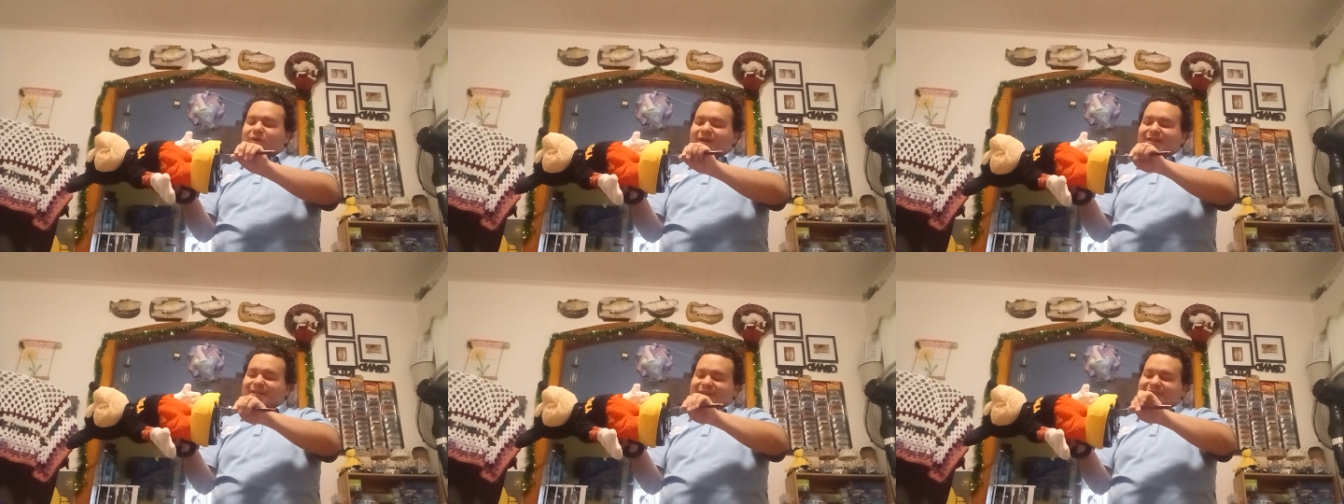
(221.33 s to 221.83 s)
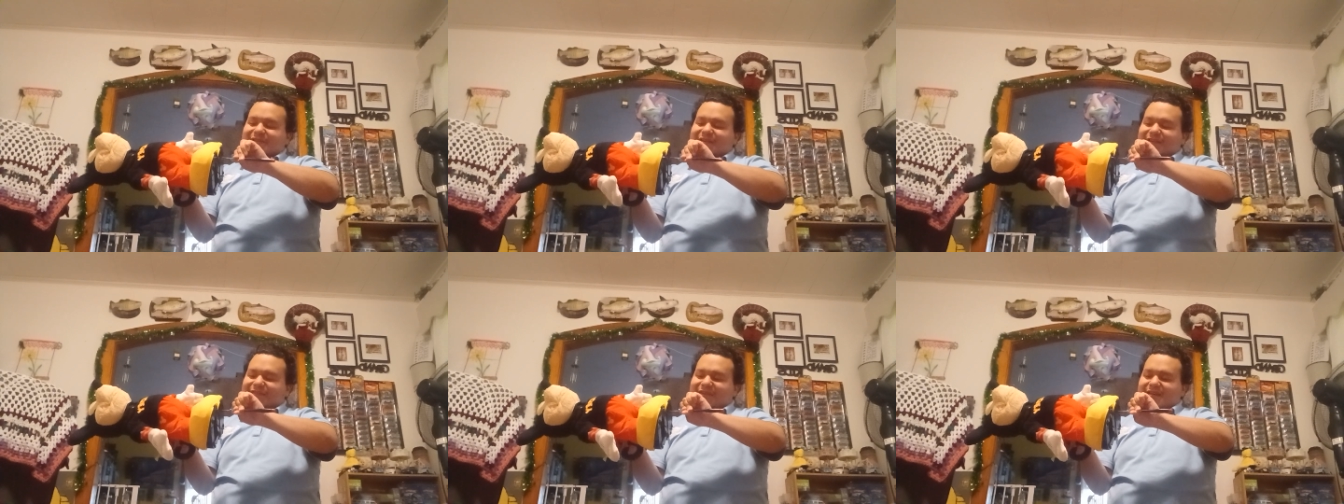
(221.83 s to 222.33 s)
work on
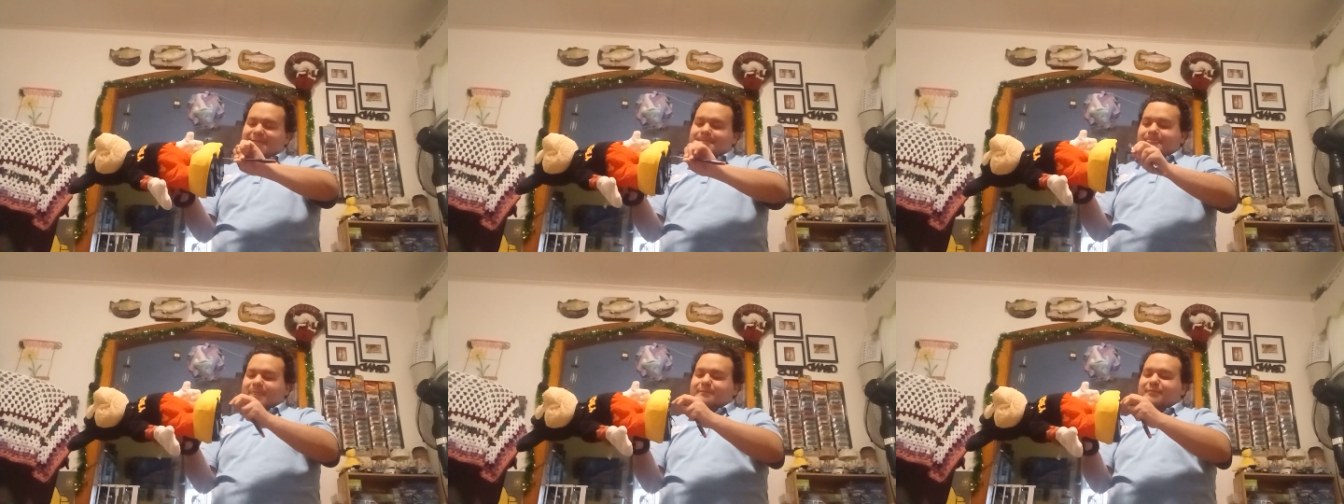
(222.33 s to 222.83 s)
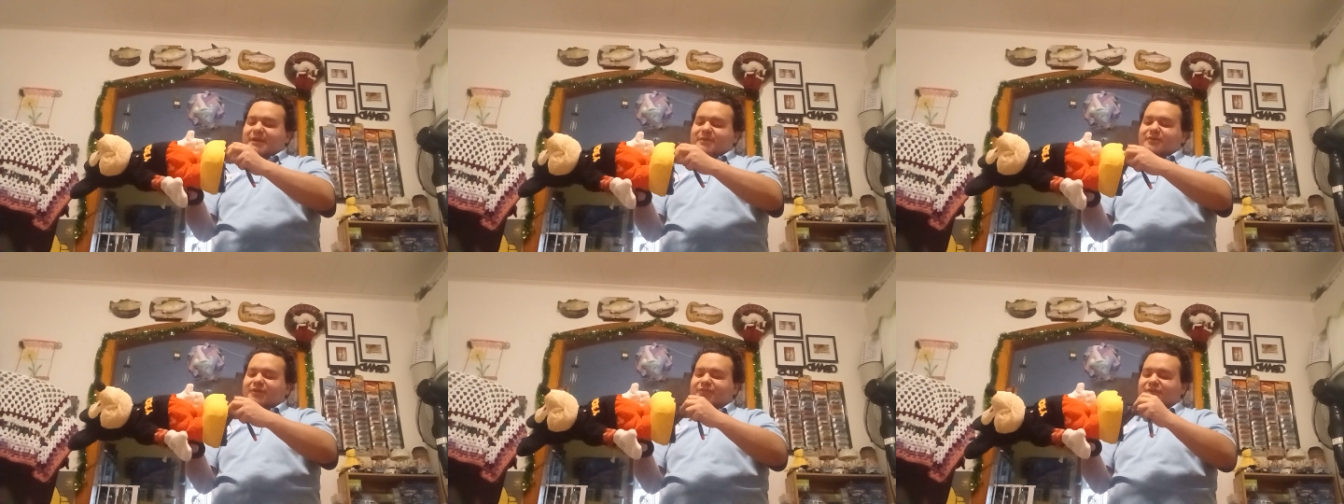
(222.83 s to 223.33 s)
this, but it
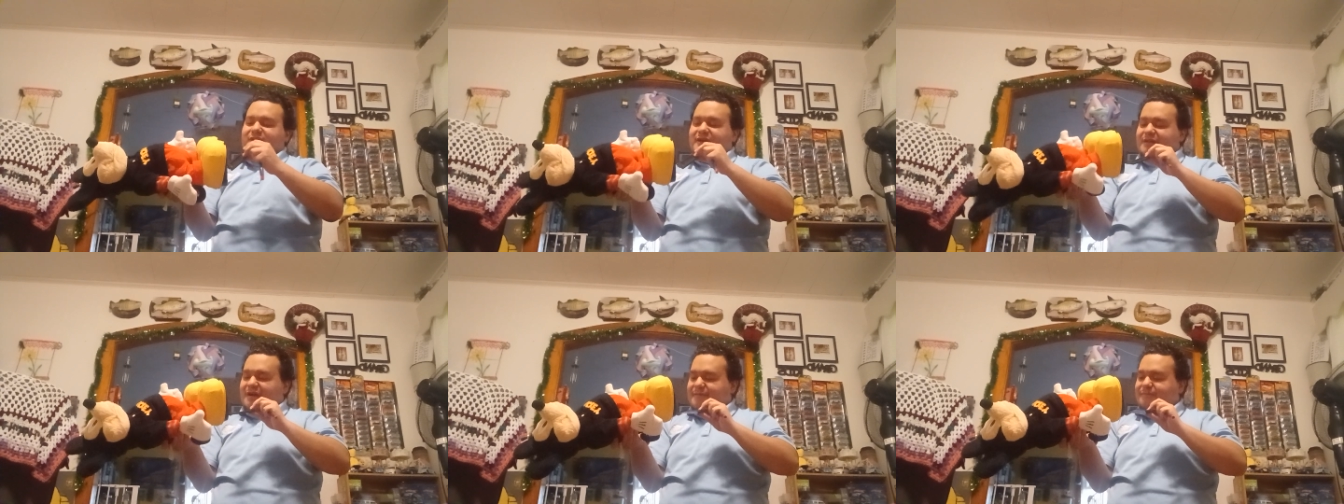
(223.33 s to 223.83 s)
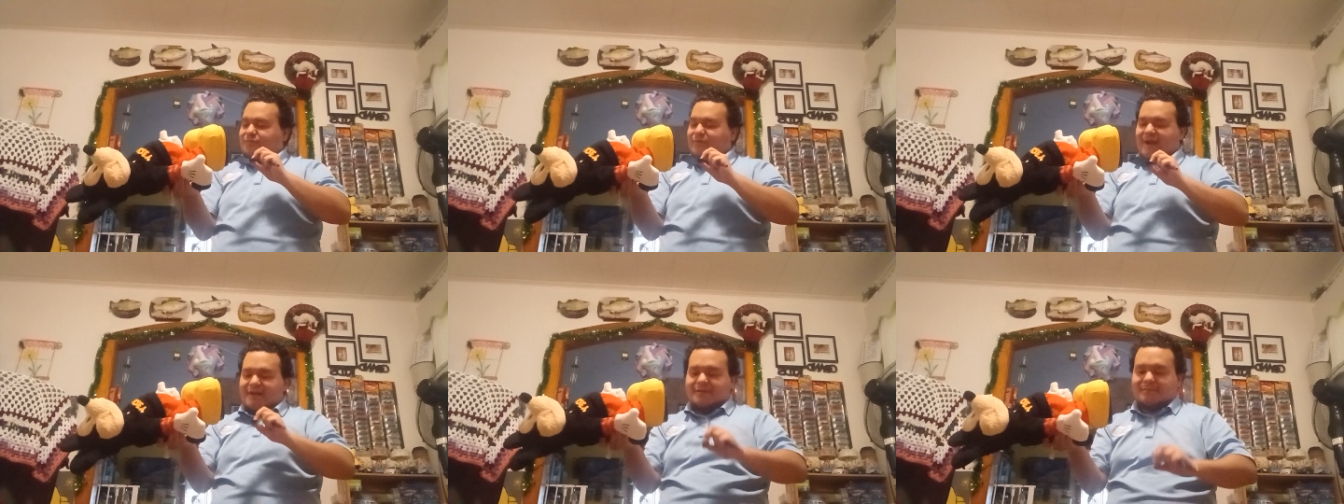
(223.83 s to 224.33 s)
will also cut off
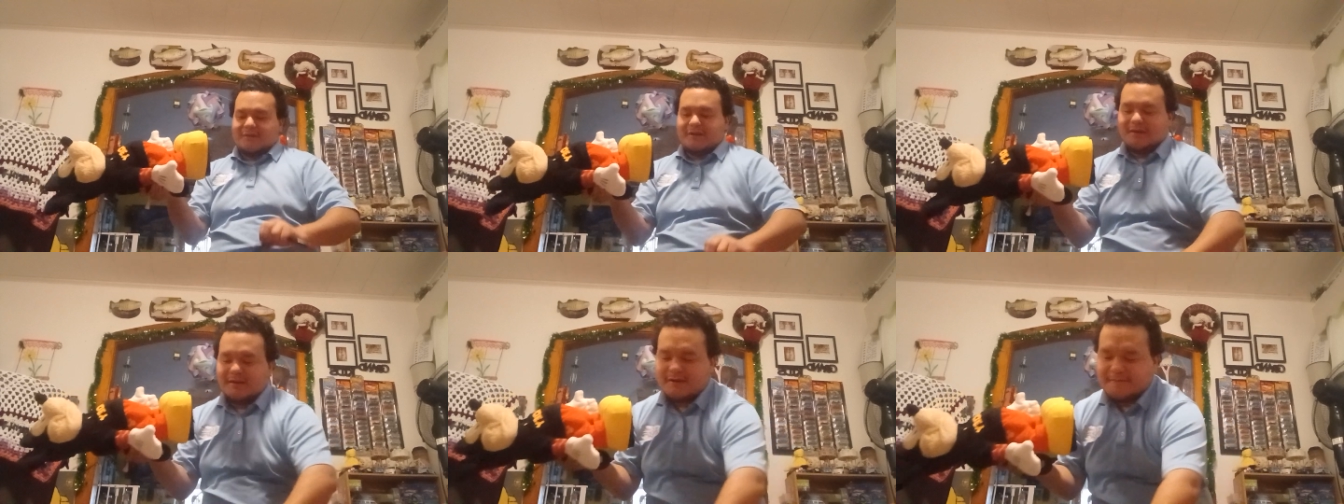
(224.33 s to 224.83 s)
randomly